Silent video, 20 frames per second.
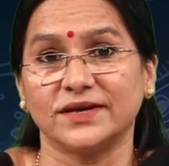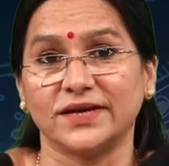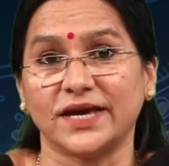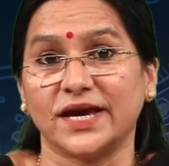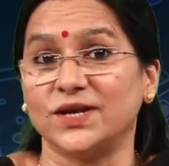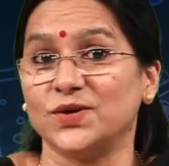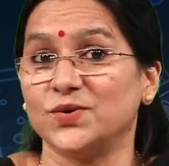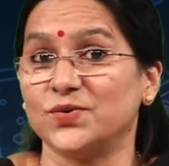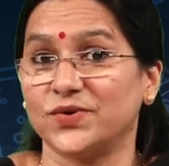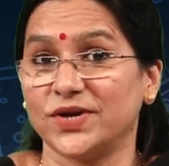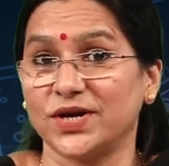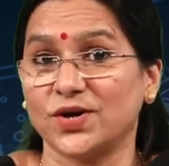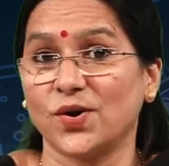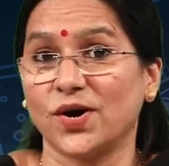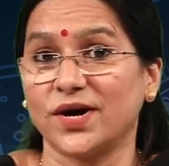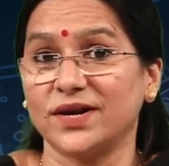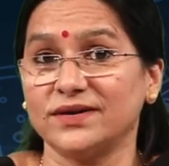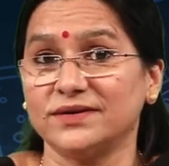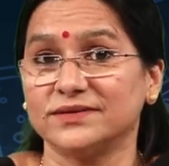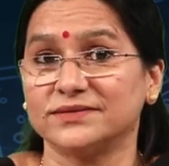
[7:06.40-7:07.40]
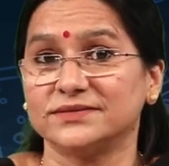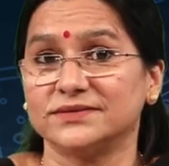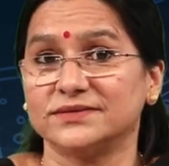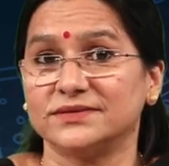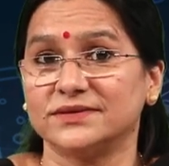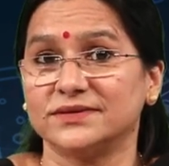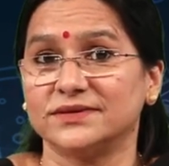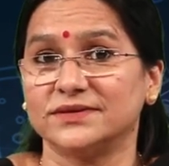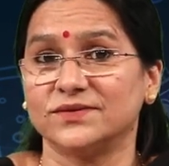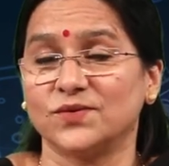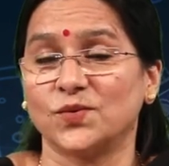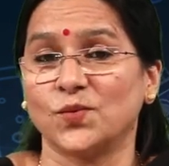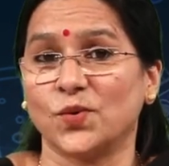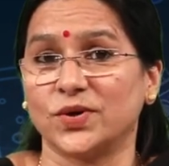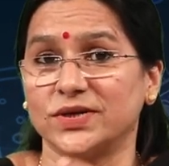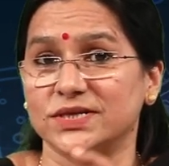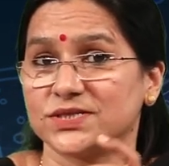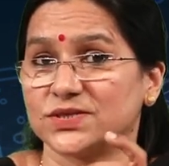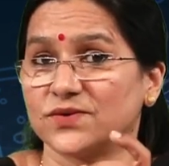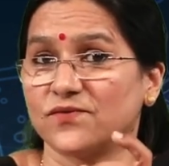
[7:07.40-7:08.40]
can you recall
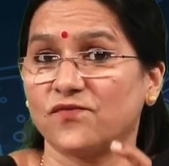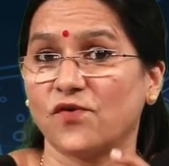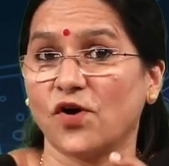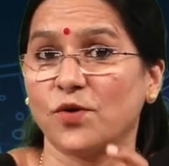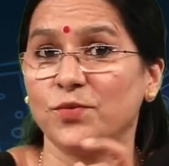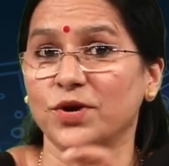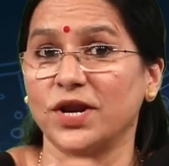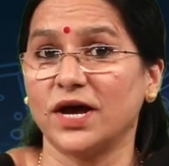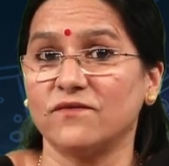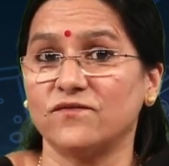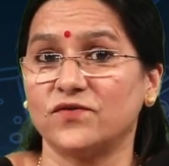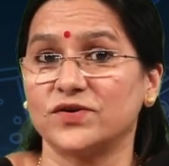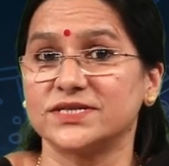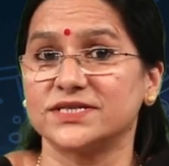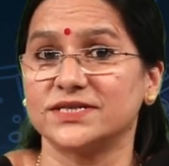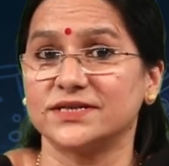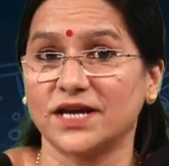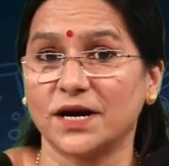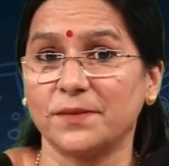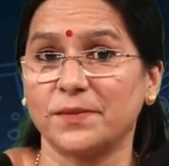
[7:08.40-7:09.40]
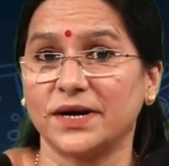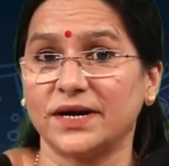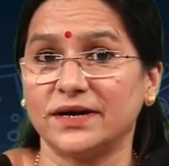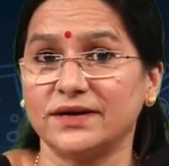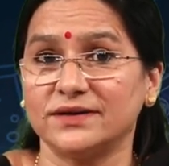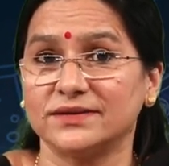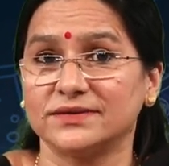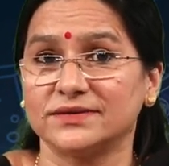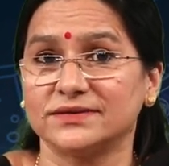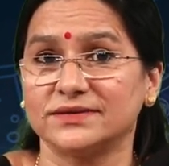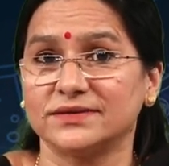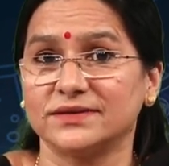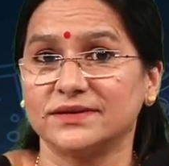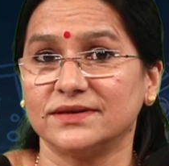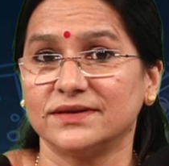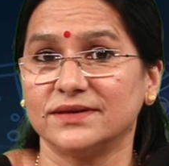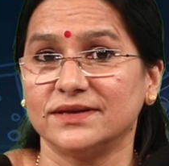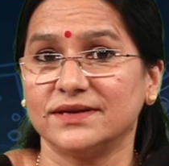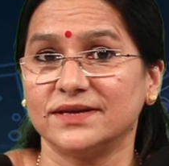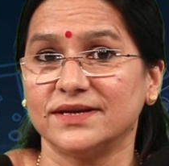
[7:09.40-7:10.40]
what is the formula for cinnabar?
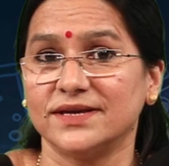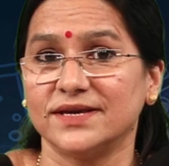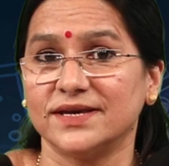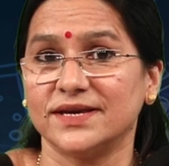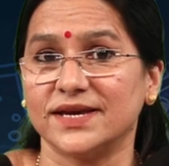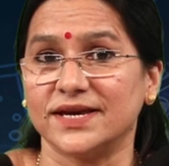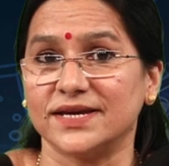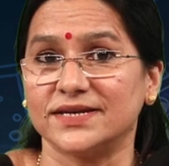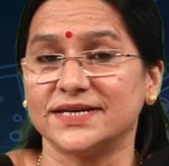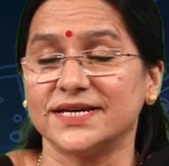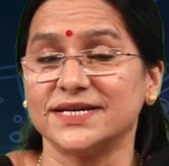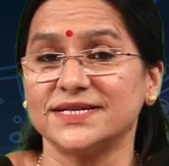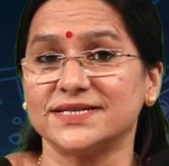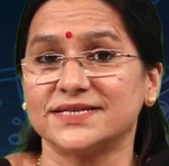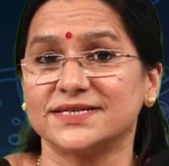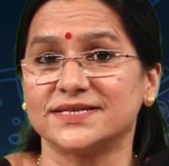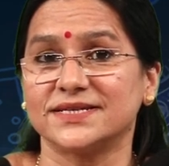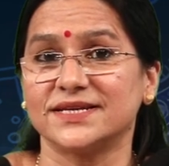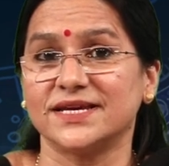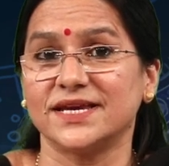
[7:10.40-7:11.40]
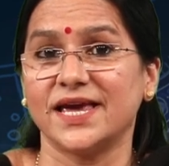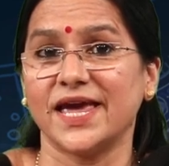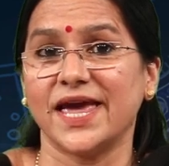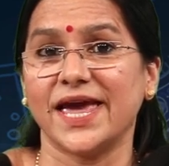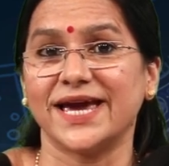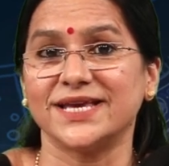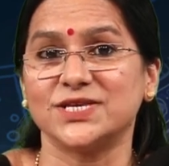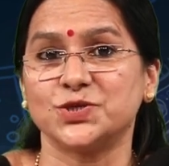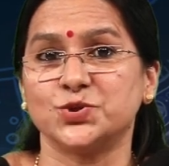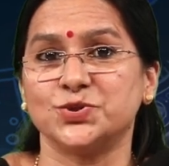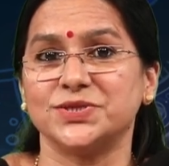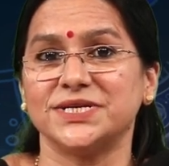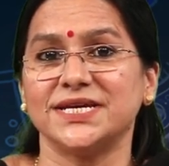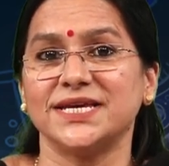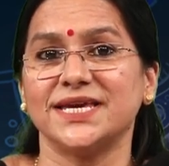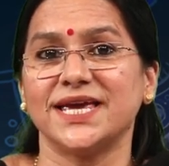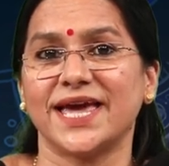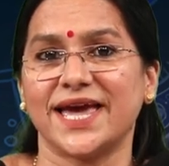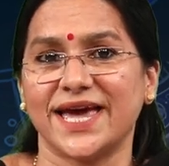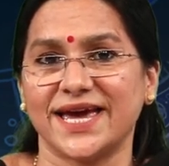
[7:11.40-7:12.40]
It is
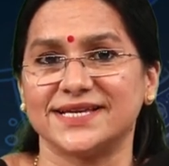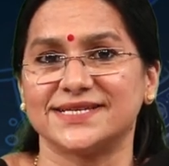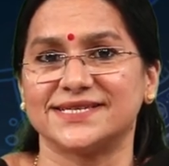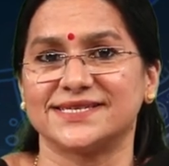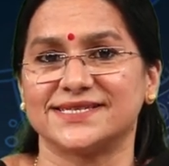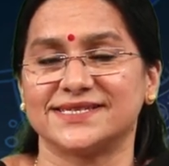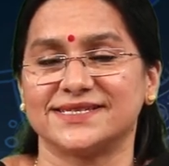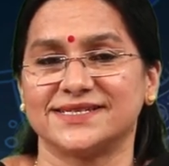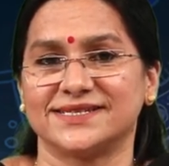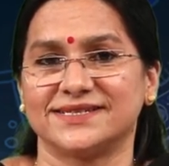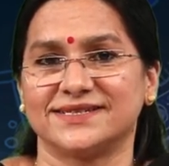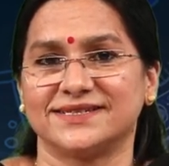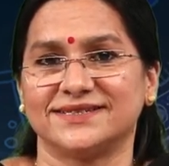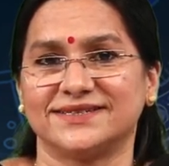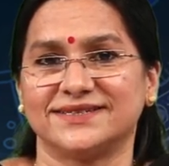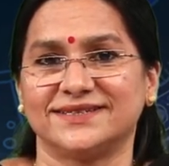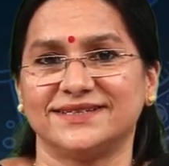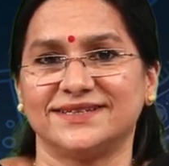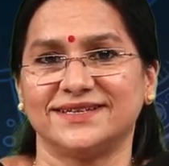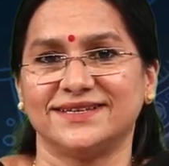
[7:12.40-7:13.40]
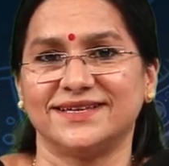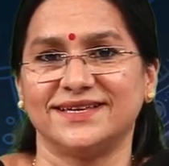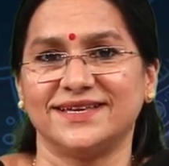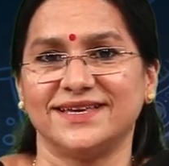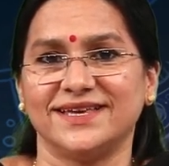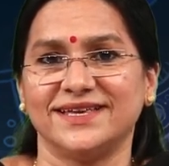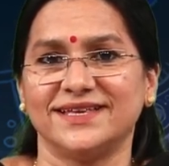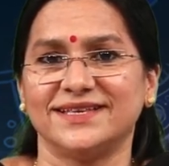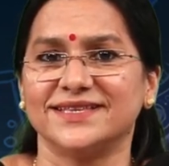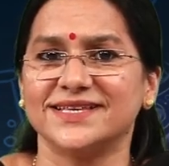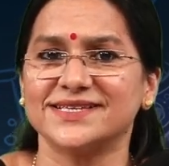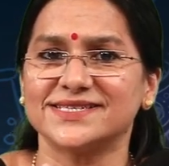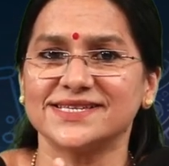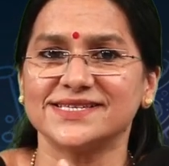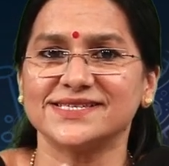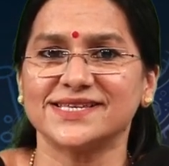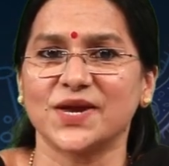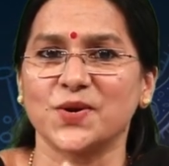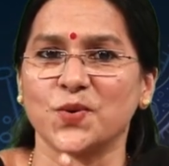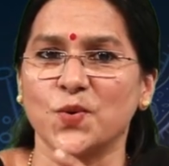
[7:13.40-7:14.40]
HgS. This
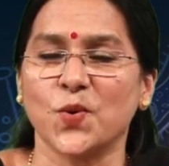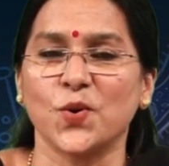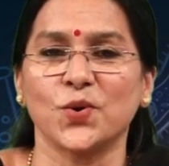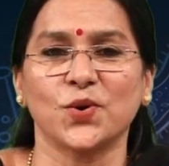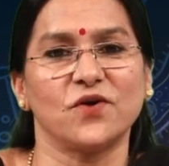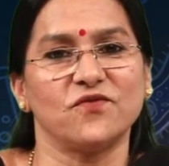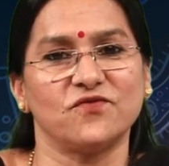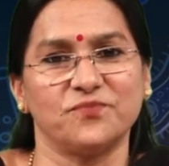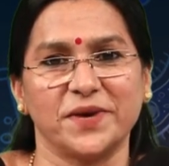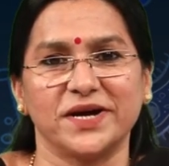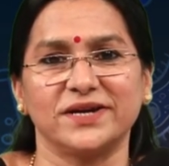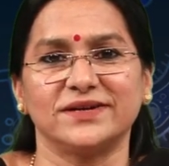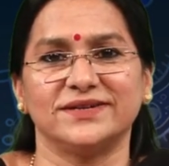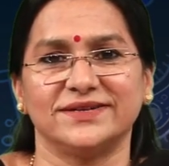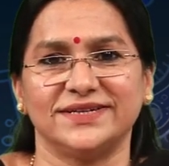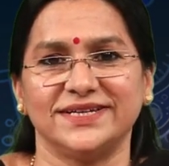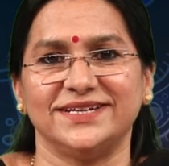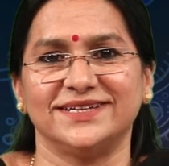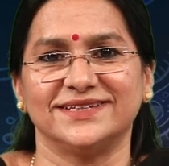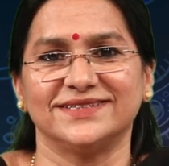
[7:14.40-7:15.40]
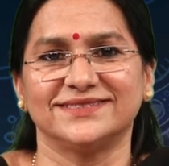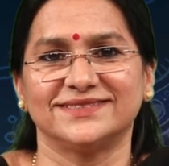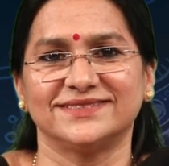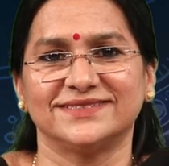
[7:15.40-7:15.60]
is an ore of mercury.